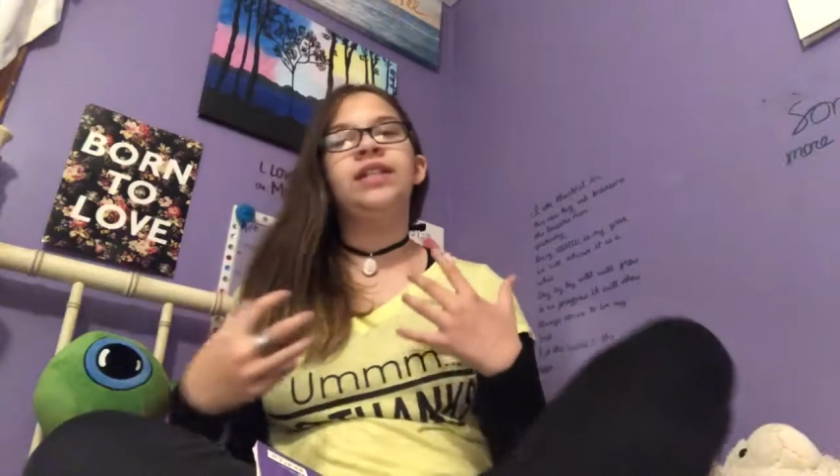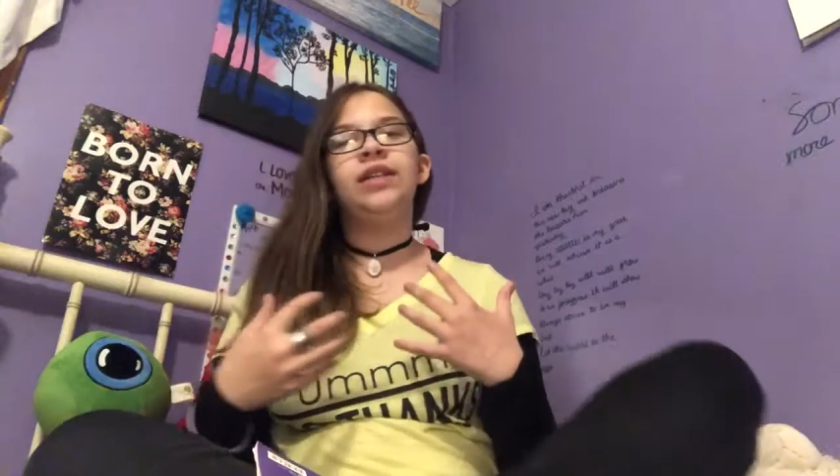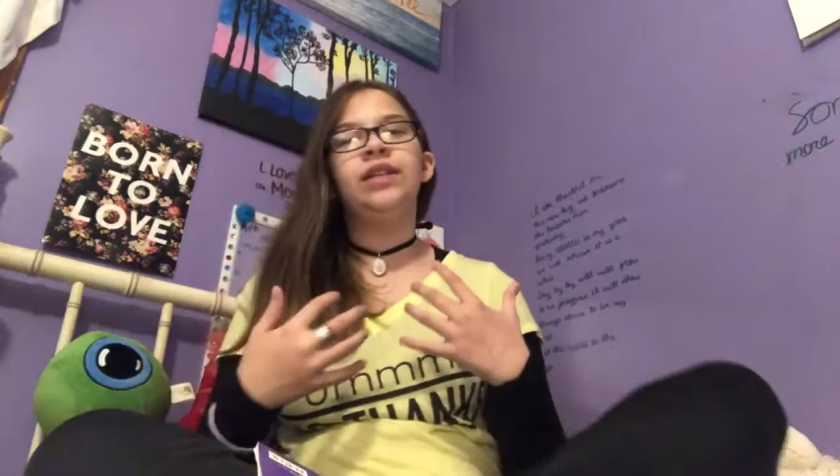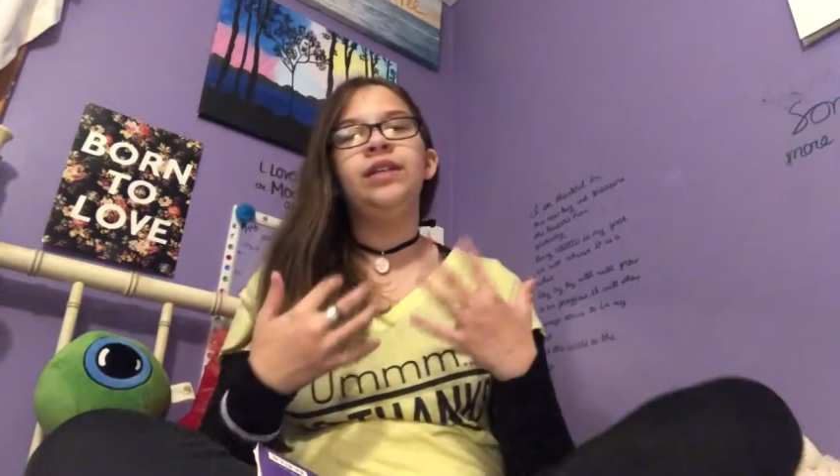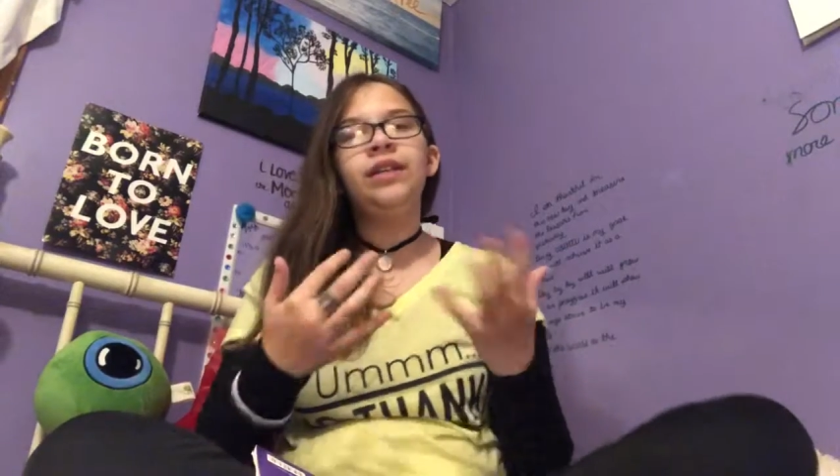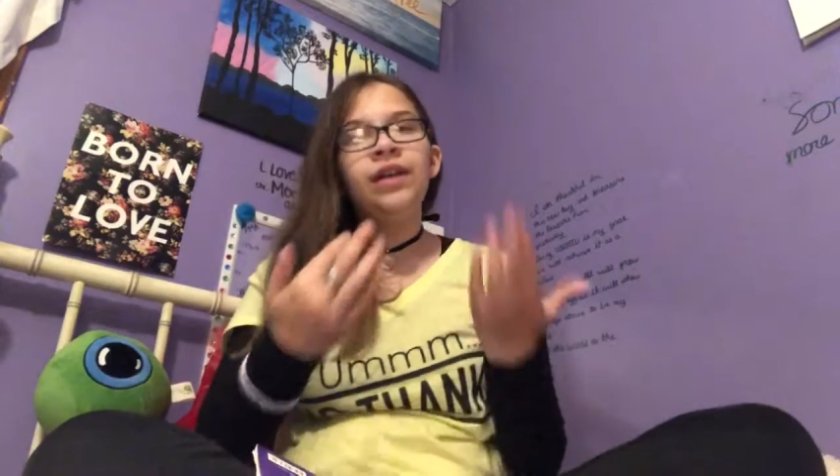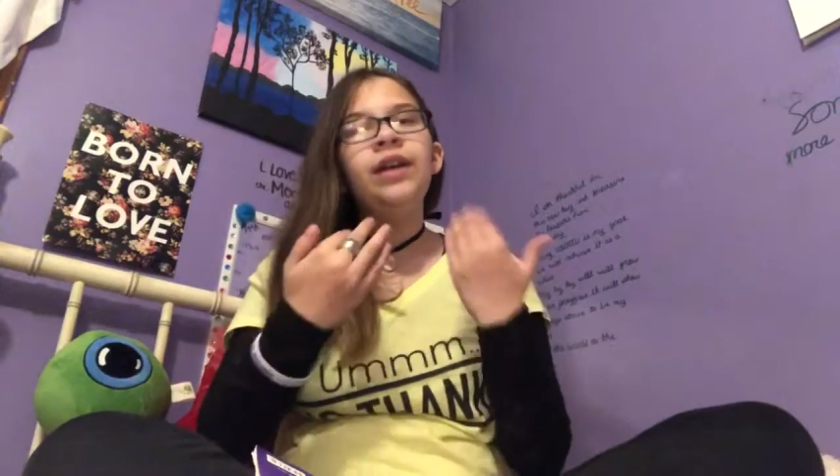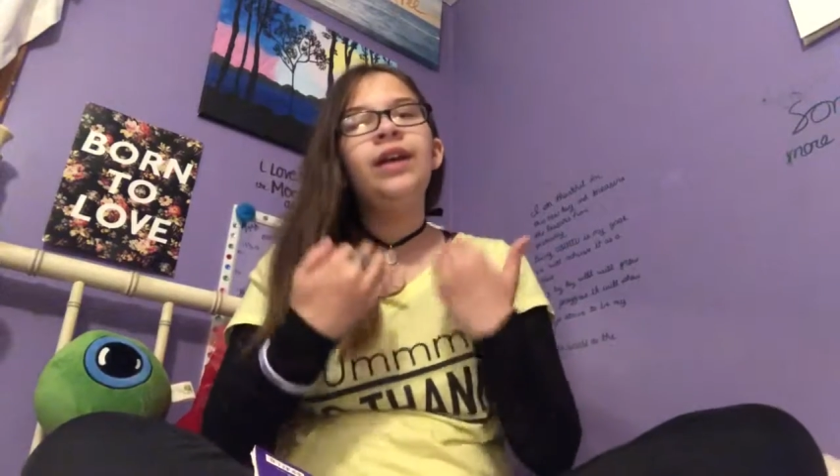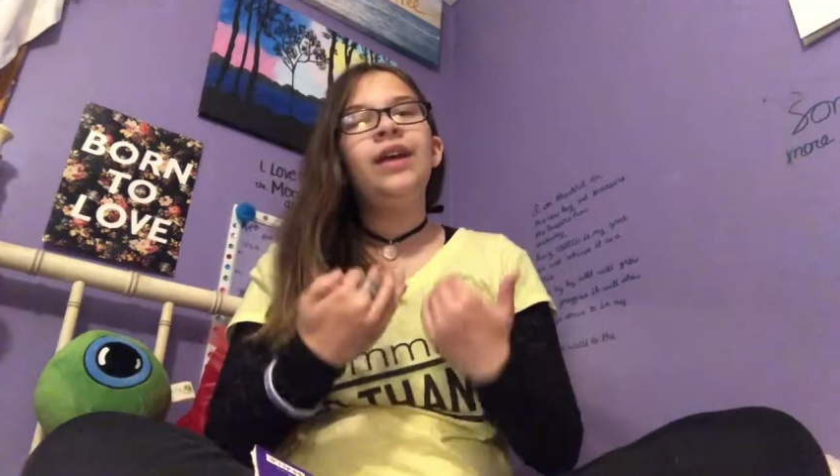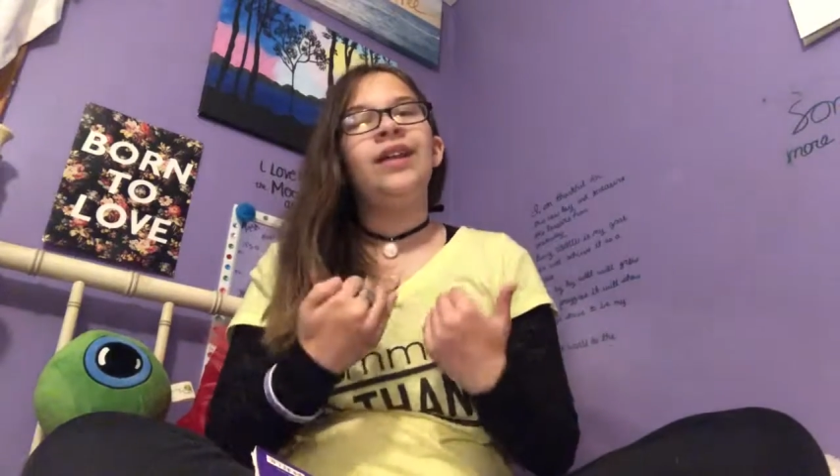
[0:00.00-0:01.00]
to
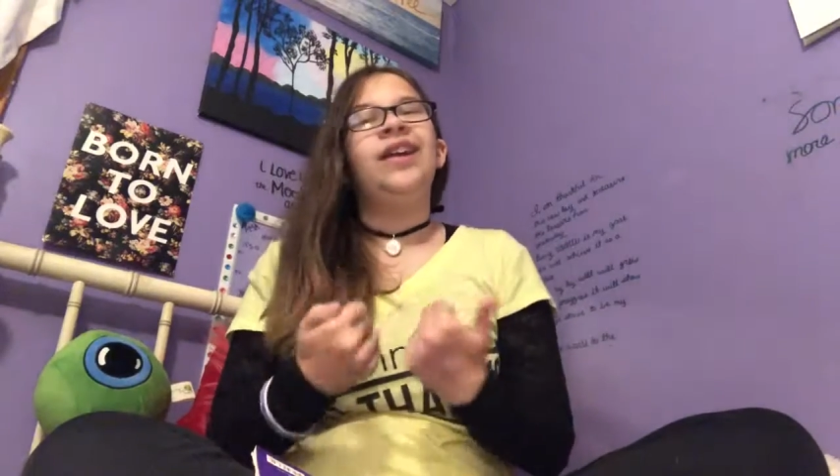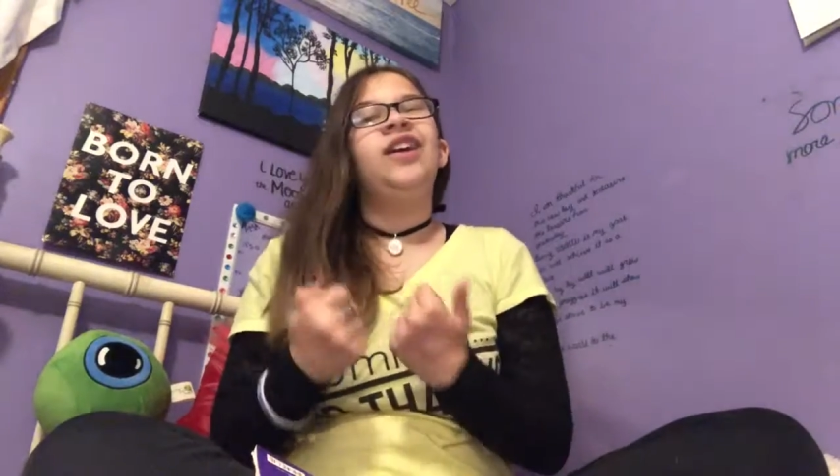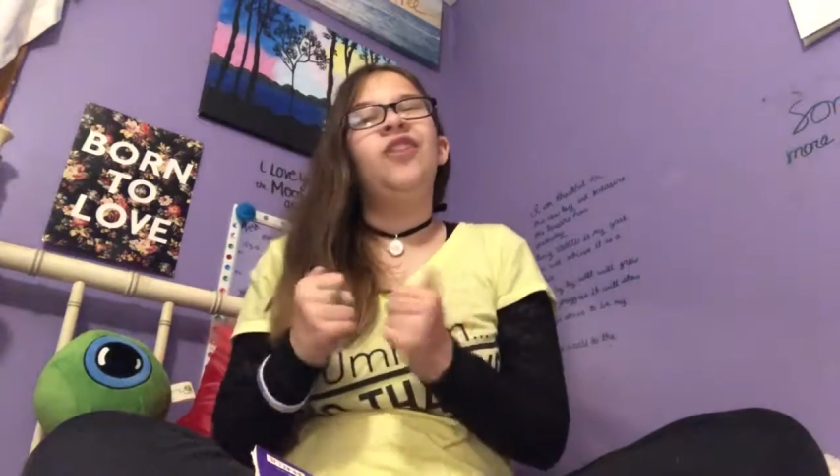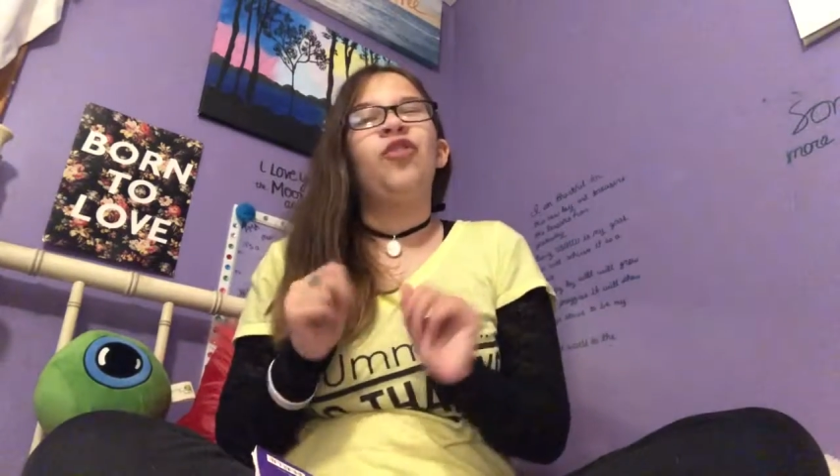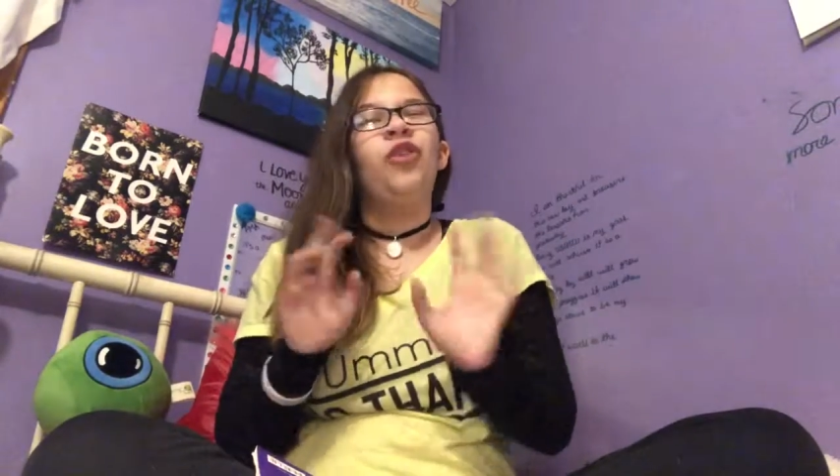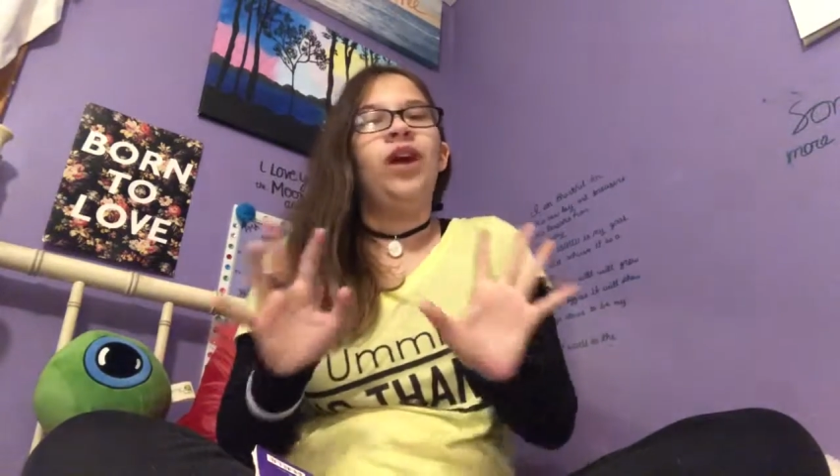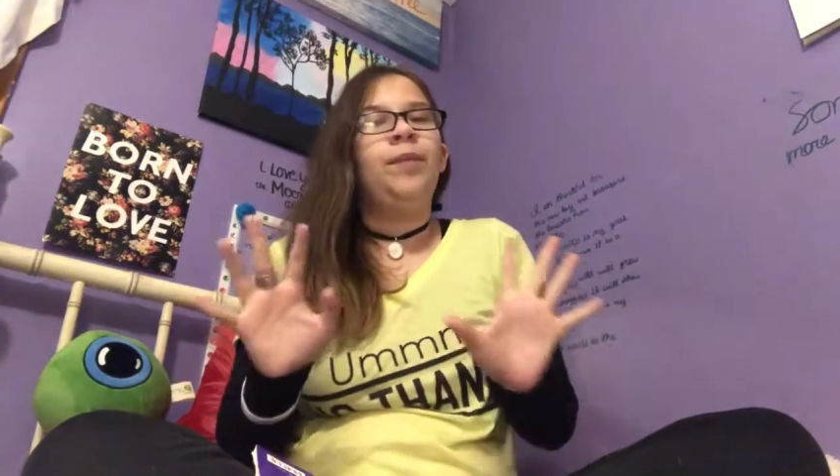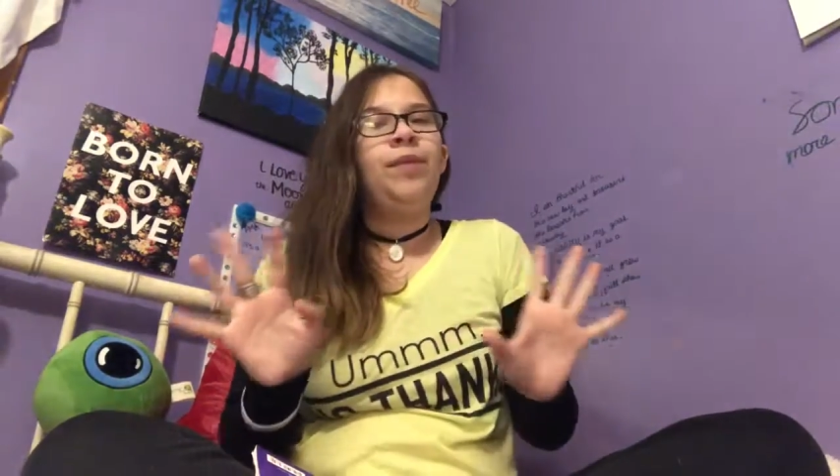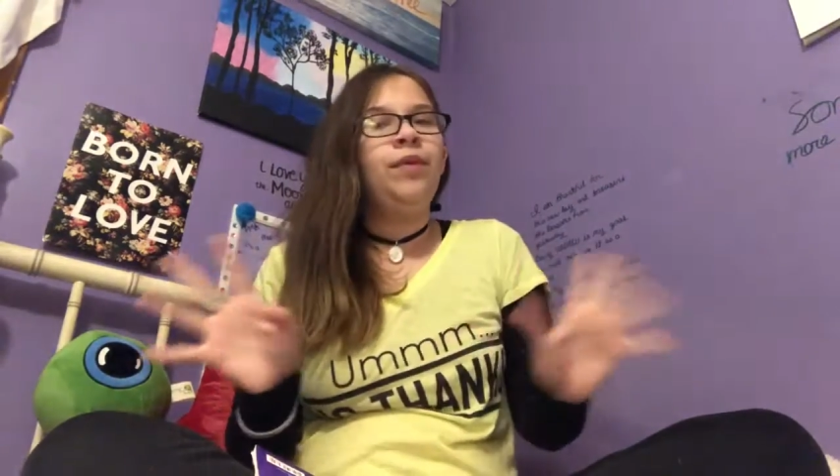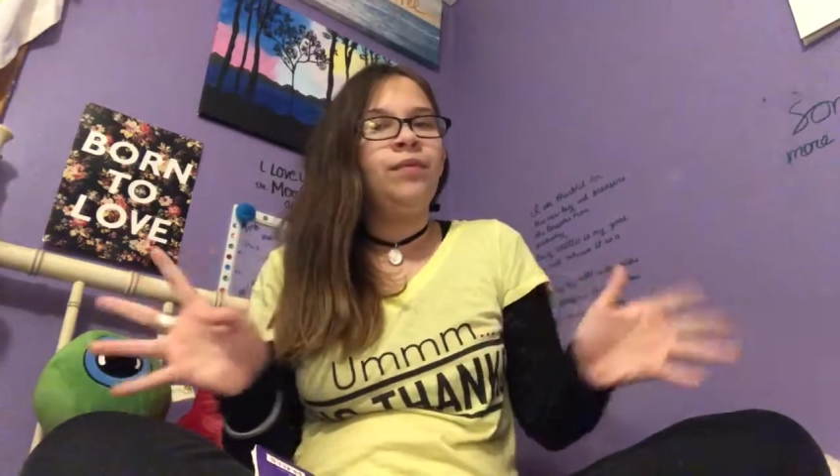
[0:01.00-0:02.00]
like cover it
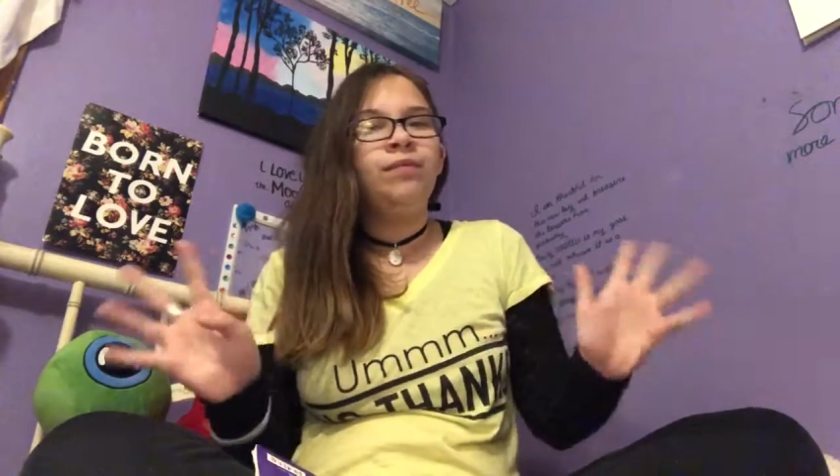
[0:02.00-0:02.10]
up.